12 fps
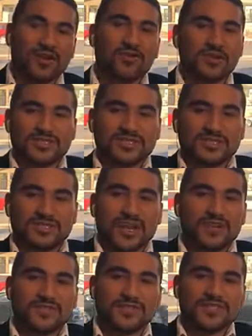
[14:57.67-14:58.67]
Cardone was
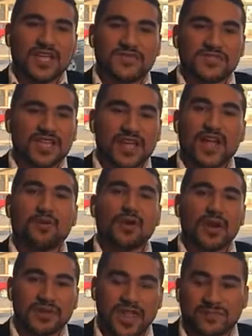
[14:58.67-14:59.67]
kind of the same. He's like, I
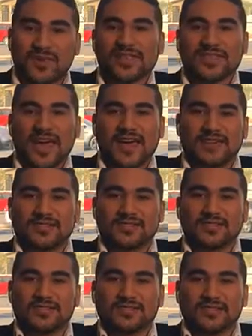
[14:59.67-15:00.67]
want to be like my dad,
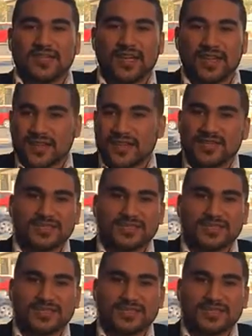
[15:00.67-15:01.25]
and he